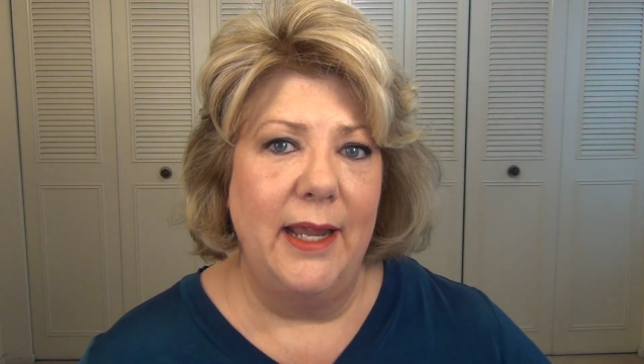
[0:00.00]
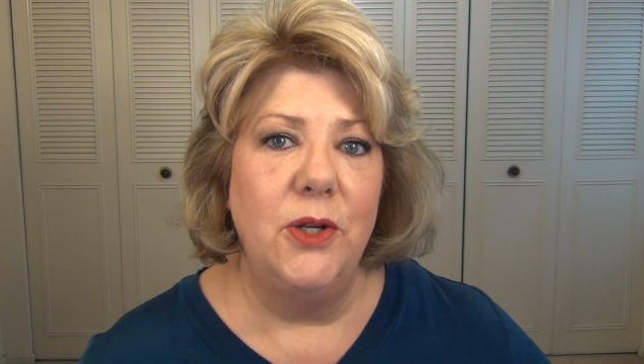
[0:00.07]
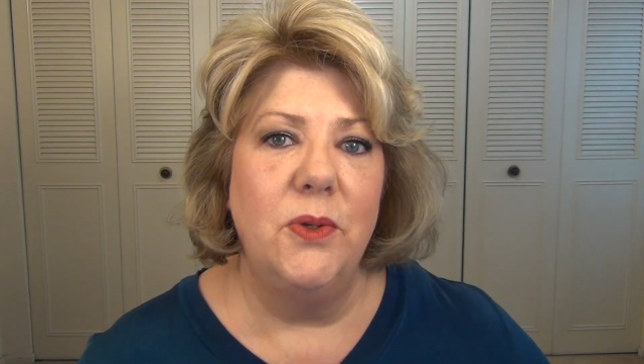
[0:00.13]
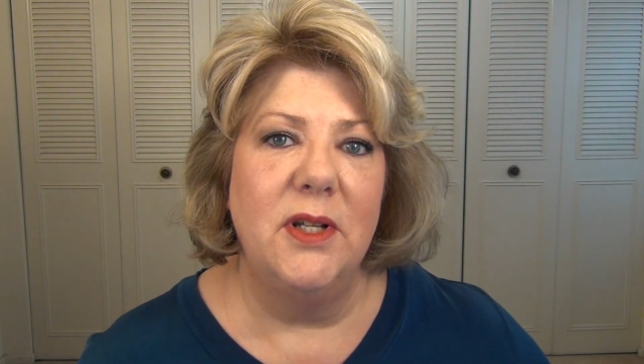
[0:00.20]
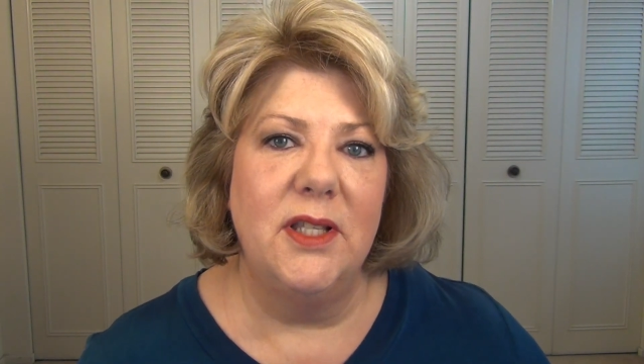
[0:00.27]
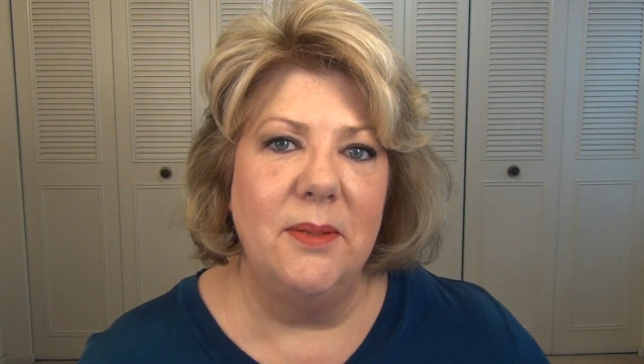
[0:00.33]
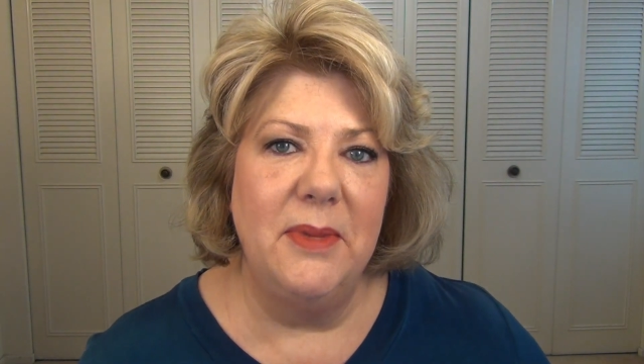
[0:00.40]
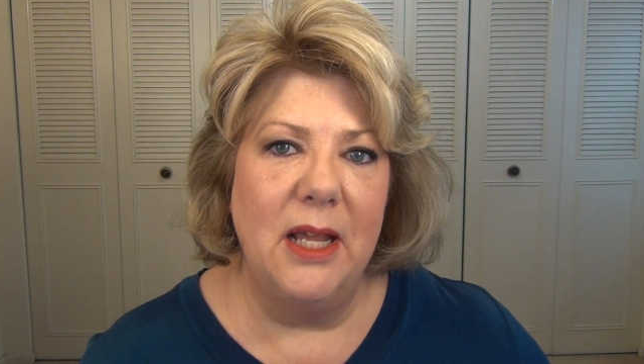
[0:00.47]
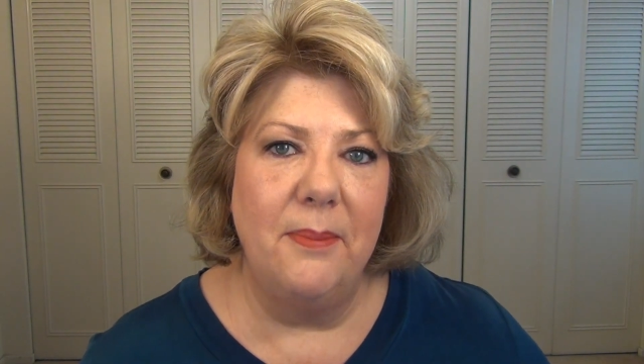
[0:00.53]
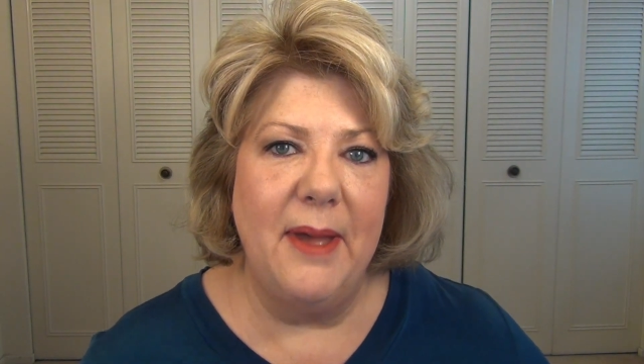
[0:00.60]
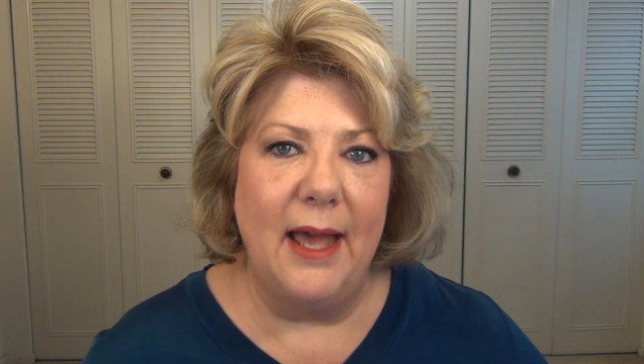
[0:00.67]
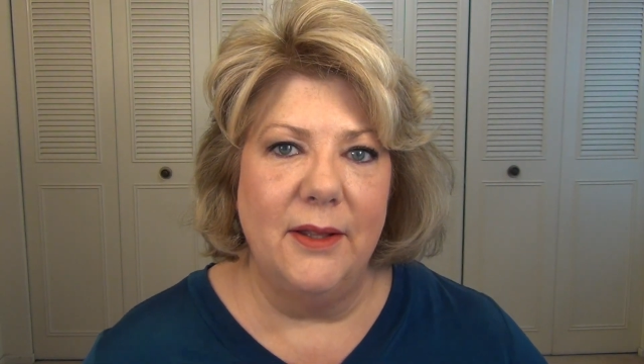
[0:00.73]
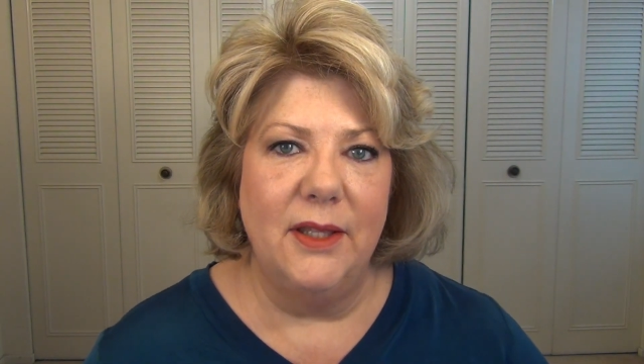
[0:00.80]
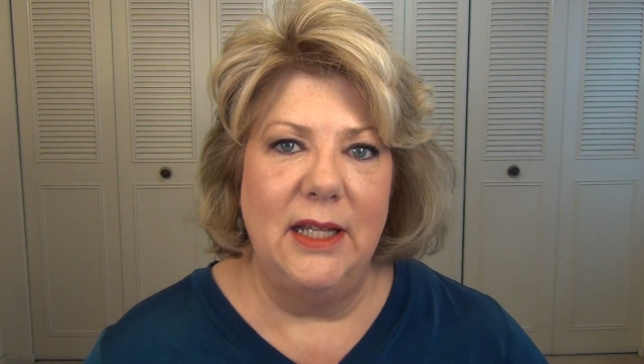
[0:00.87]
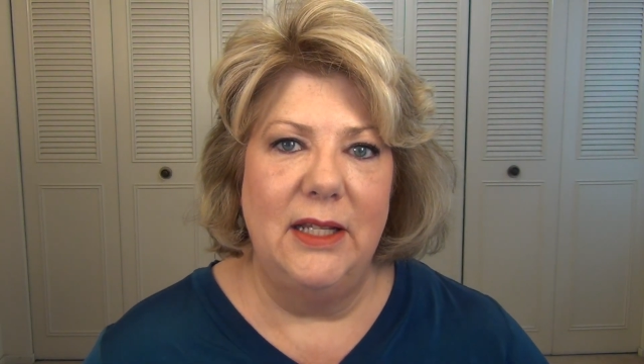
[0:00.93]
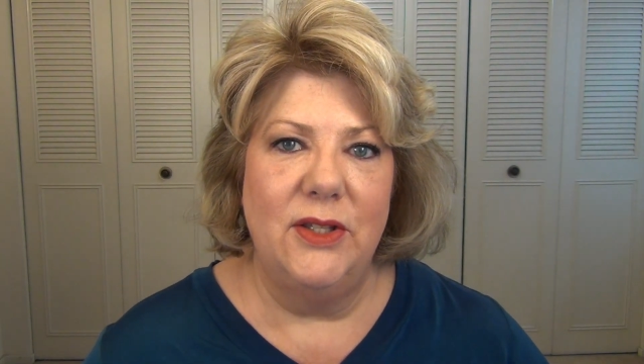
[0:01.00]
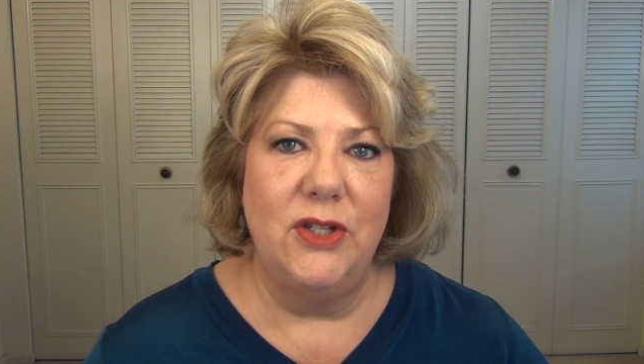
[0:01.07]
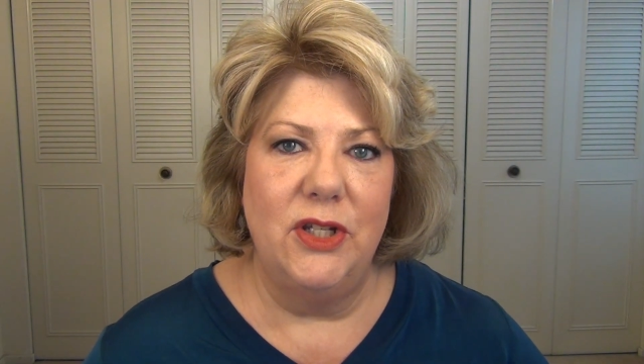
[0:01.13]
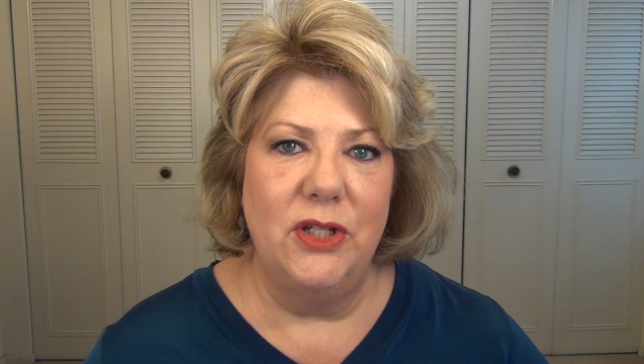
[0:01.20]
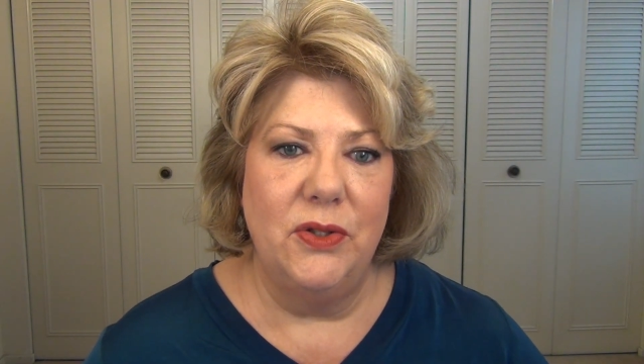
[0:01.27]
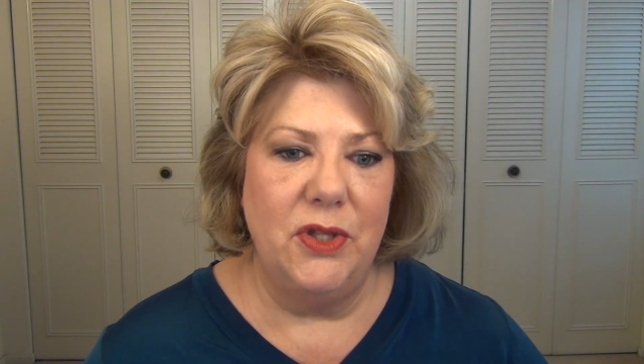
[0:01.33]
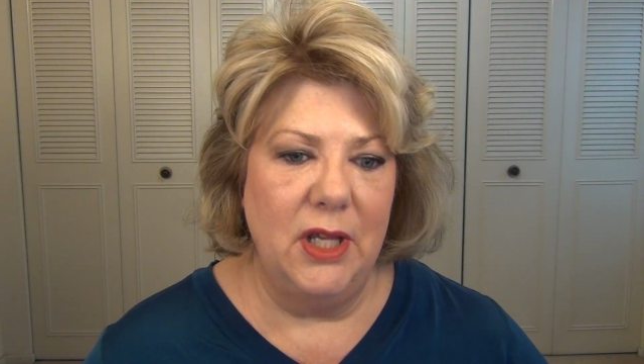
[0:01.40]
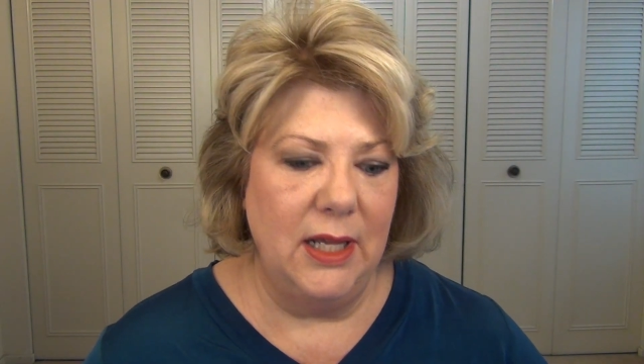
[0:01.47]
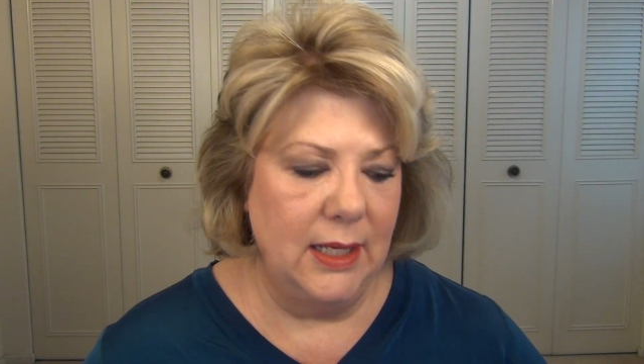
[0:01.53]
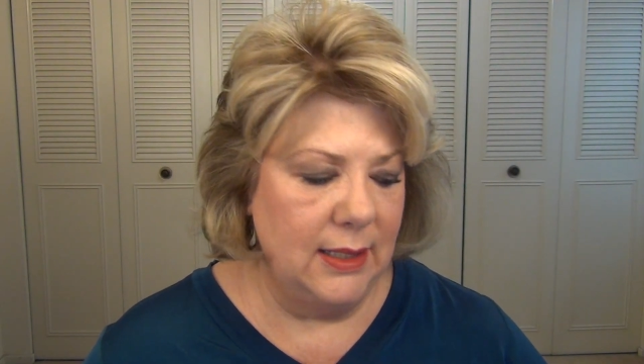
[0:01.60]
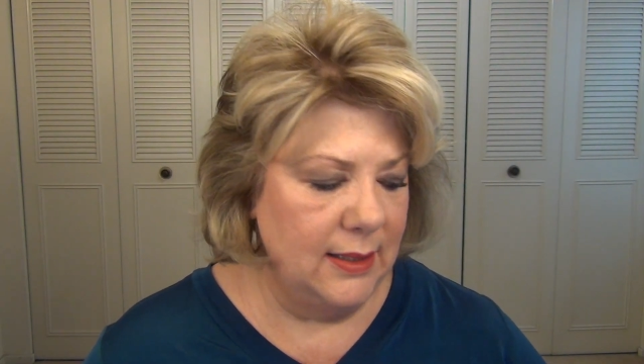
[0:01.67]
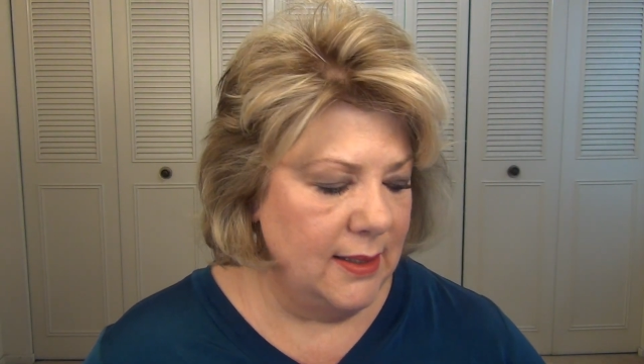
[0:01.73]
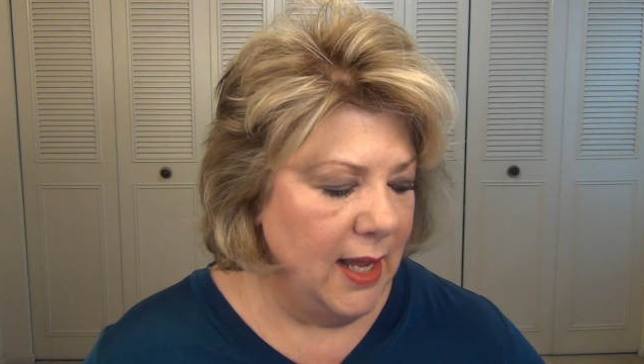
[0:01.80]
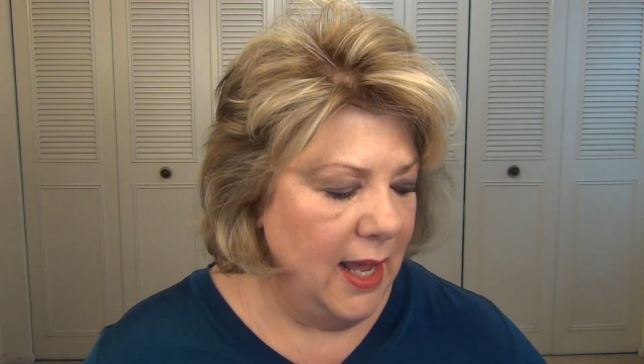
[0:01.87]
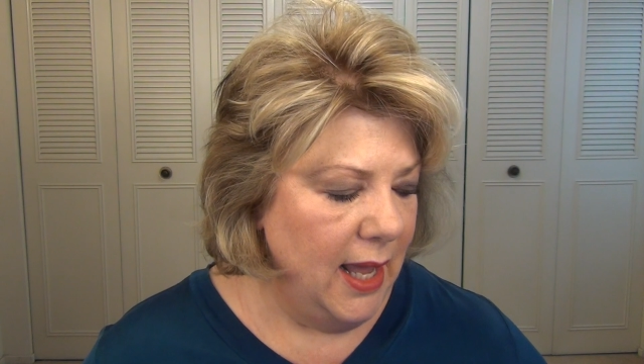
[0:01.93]
interests me about these two
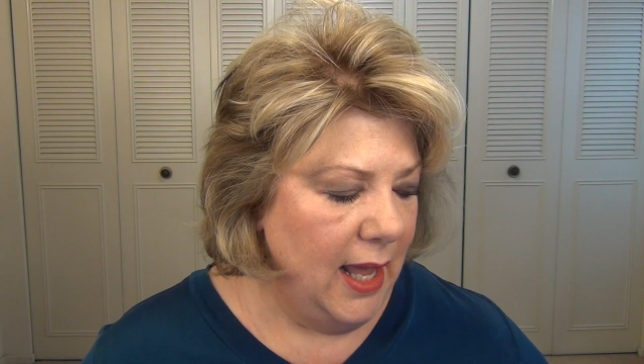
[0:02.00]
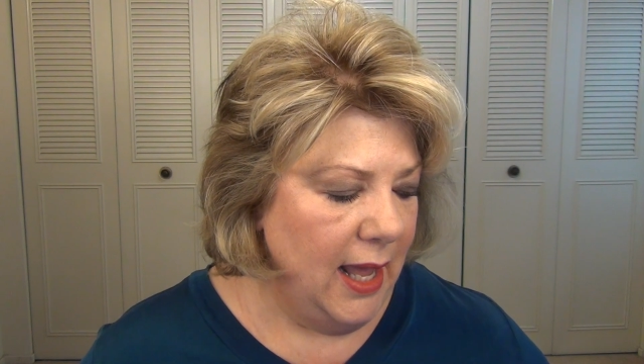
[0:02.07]
things,